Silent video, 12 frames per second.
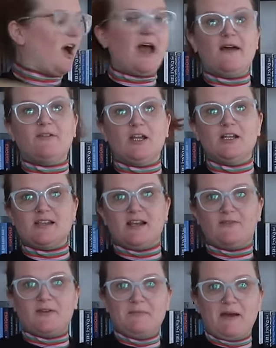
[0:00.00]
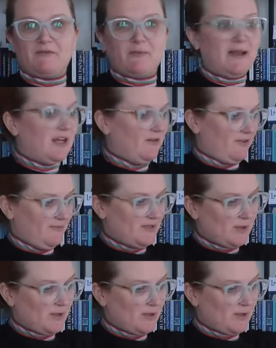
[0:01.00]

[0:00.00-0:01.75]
I haven't heard anything back from any of them.